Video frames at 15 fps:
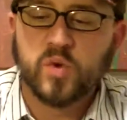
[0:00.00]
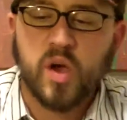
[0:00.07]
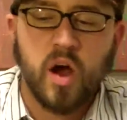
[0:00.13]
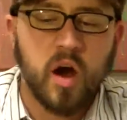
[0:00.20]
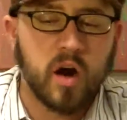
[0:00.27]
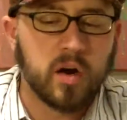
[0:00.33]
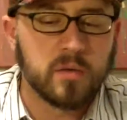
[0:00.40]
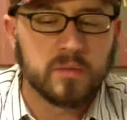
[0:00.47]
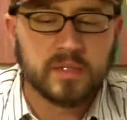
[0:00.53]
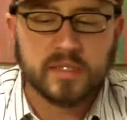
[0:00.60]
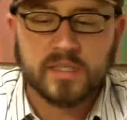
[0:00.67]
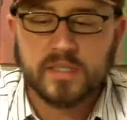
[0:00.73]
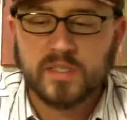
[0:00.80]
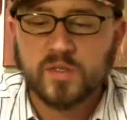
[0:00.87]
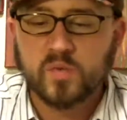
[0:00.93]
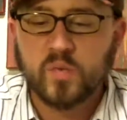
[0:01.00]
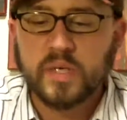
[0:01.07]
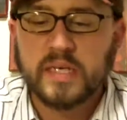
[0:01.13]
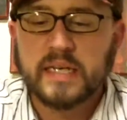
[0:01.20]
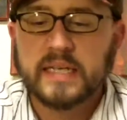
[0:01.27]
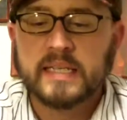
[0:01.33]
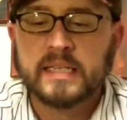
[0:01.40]
caramel
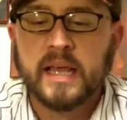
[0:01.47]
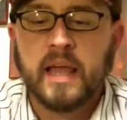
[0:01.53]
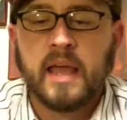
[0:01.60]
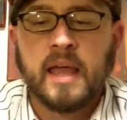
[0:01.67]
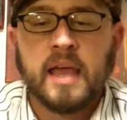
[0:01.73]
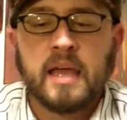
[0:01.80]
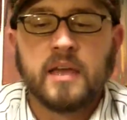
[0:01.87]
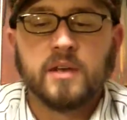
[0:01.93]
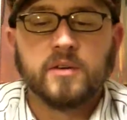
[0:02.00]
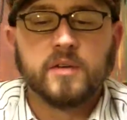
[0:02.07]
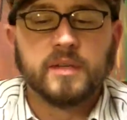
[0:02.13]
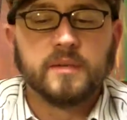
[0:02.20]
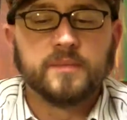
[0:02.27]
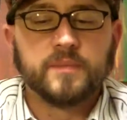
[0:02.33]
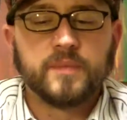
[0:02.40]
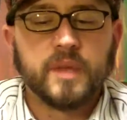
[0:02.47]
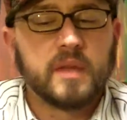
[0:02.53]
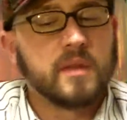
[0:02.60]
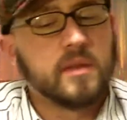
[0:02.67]
sweetness. In